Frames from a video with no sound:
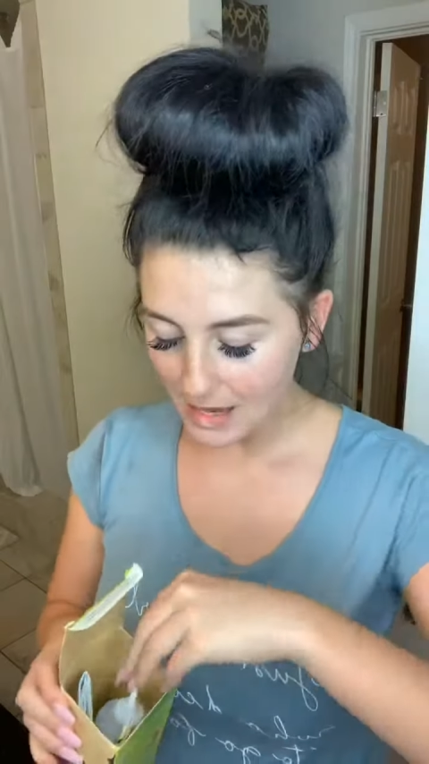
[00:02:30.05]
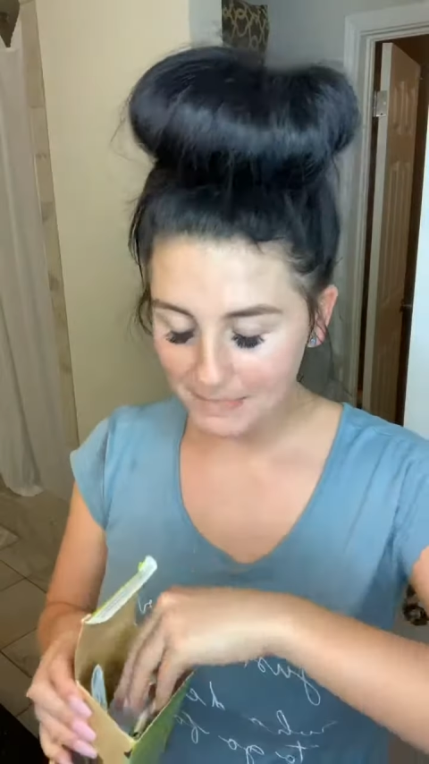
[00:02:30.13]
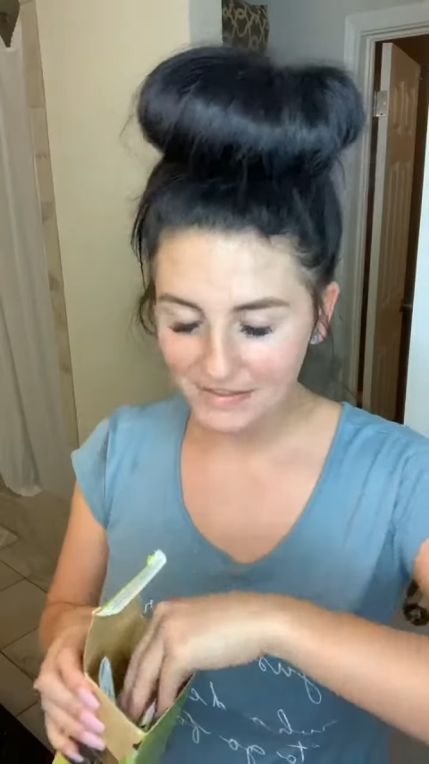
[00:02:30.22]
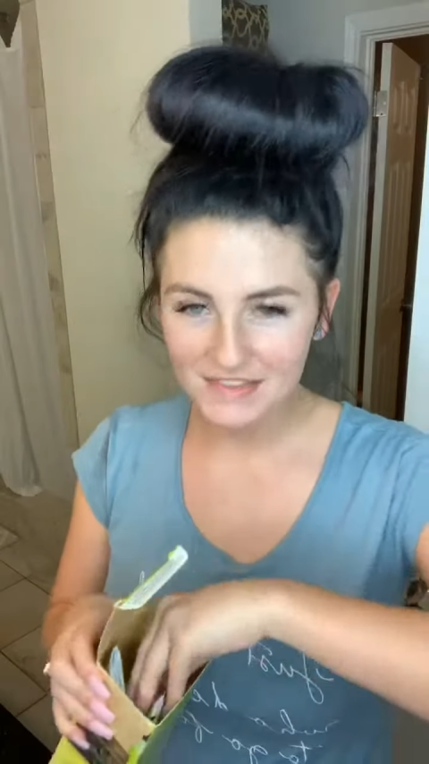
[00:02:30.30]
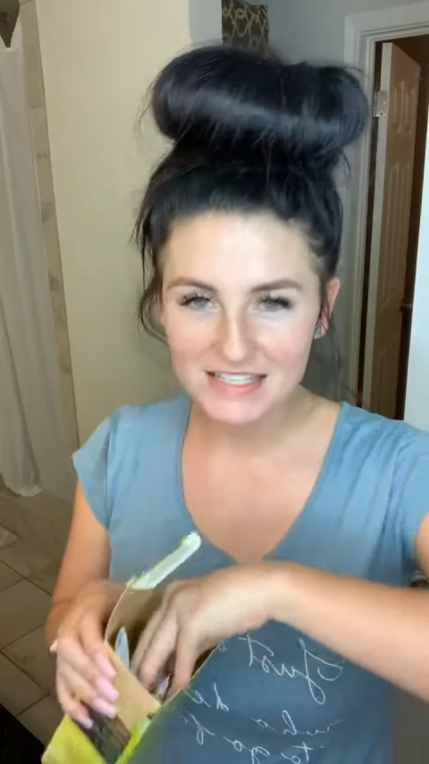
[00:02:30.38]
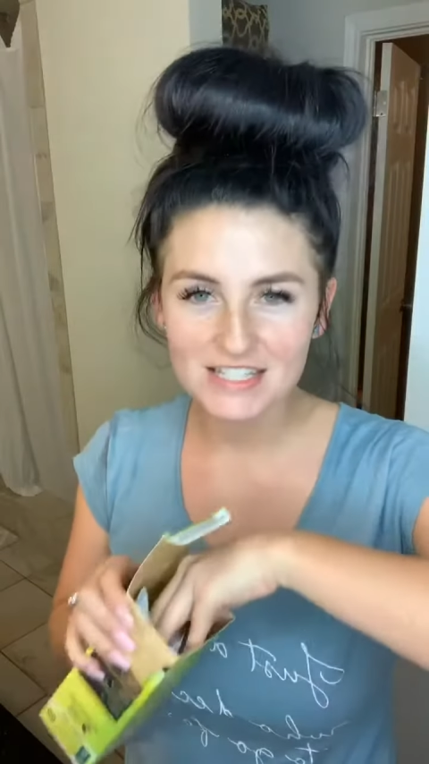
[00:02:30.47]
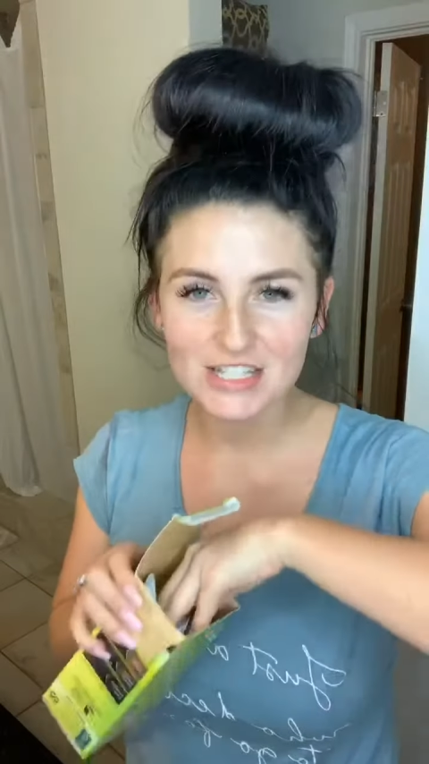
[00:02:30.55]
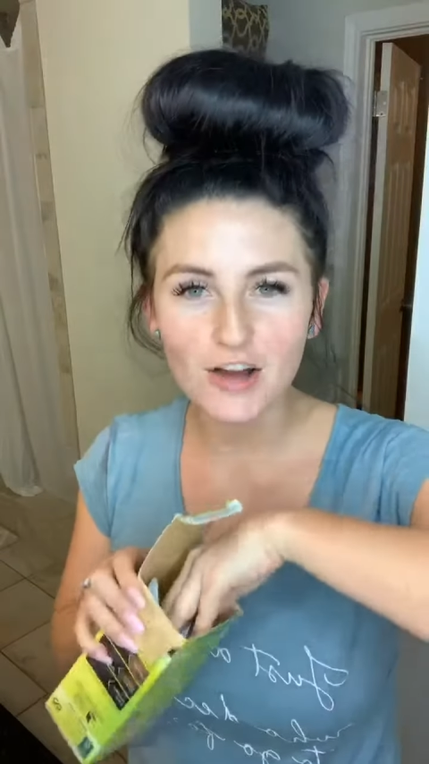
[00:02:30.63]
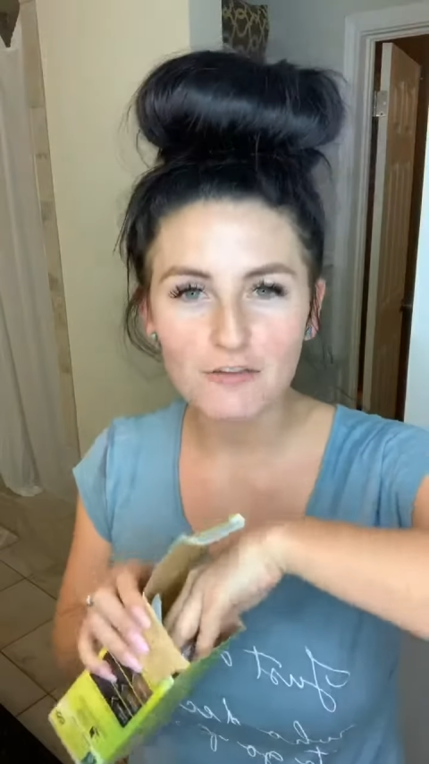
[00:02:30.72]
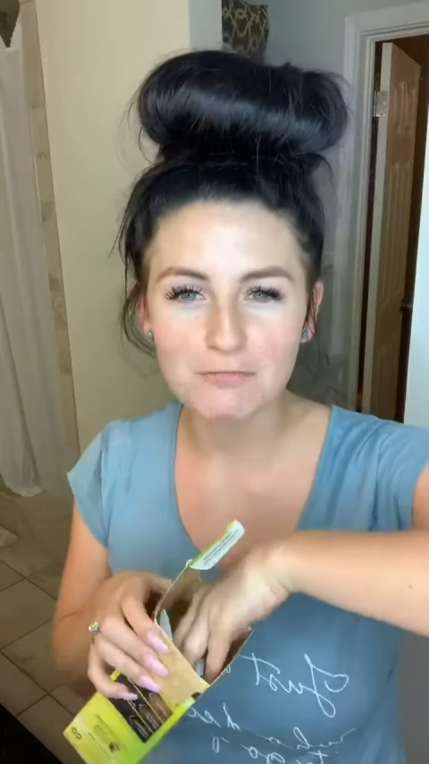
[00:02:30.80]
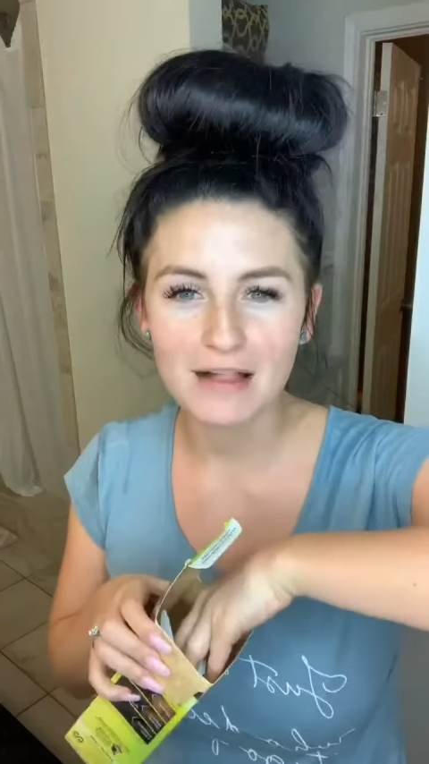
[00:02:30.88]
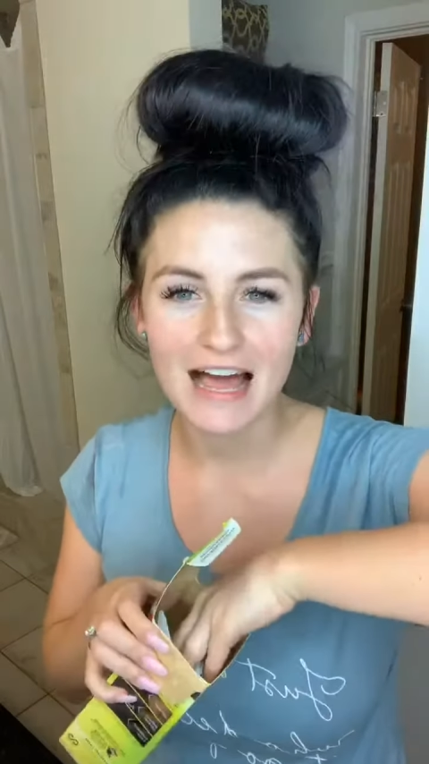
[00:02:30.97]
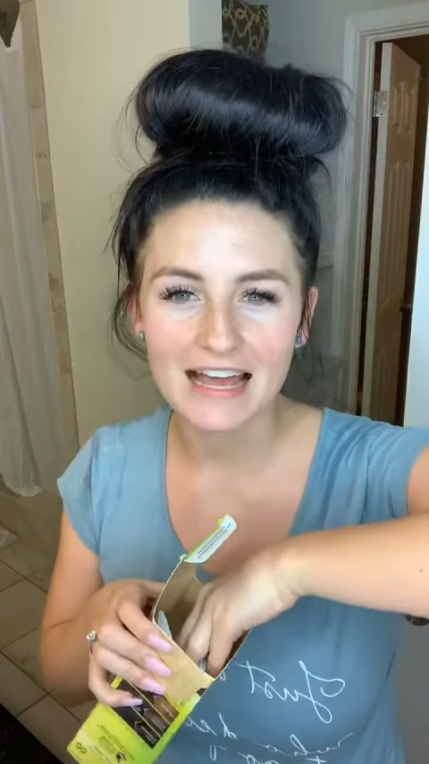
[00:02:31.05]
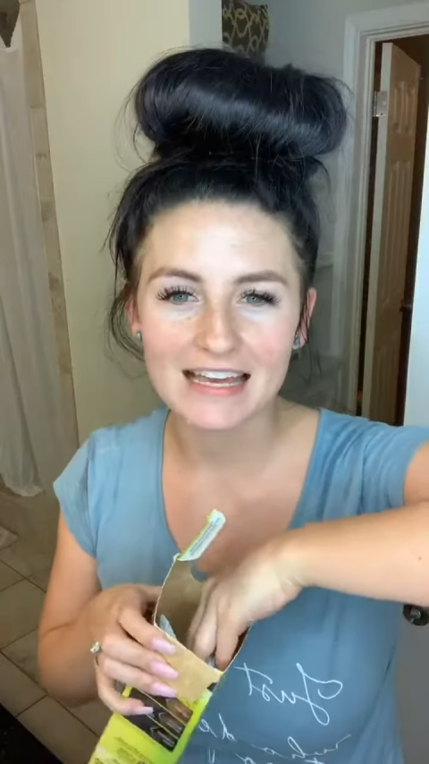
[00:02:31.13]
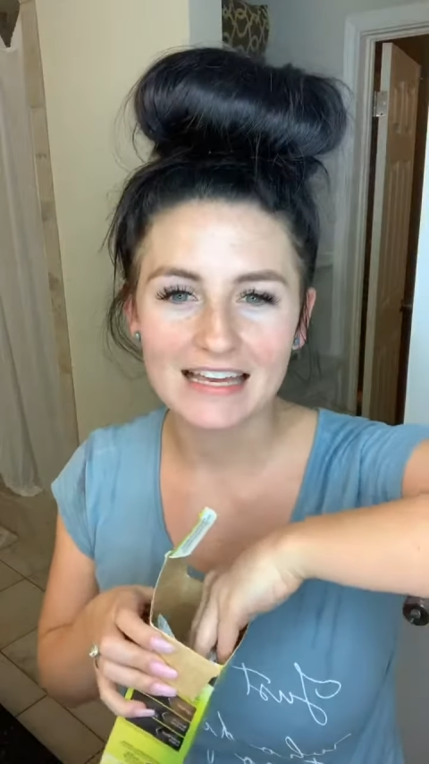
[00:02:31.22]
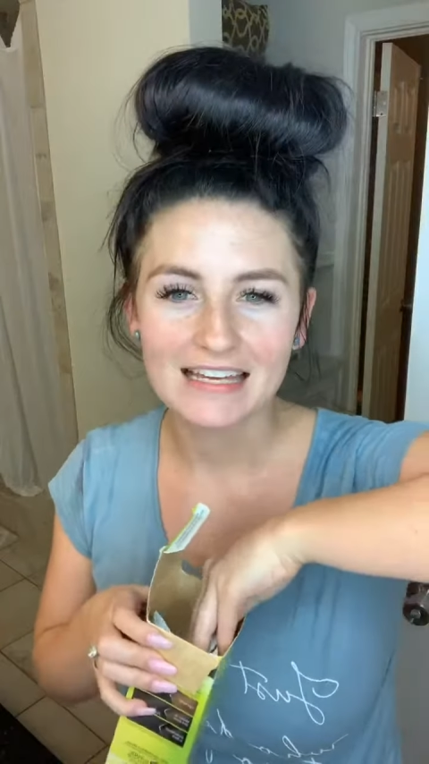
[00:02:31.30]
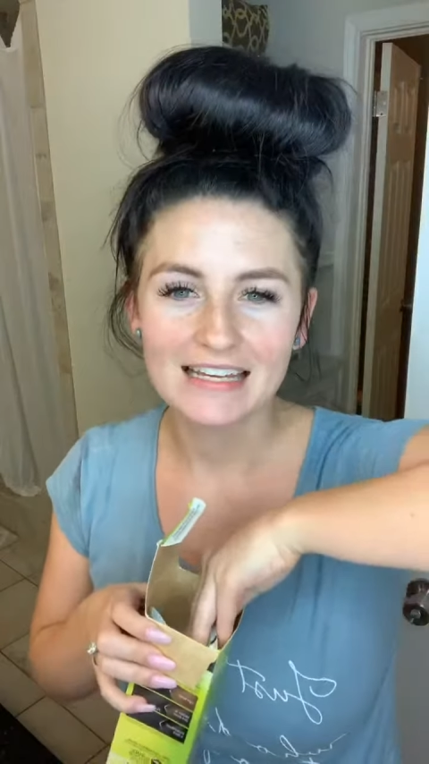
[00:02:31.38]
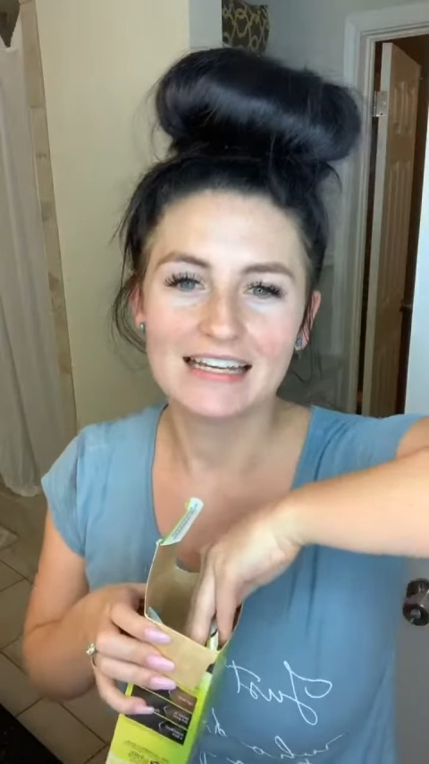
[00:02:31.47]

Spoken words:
But this soft black,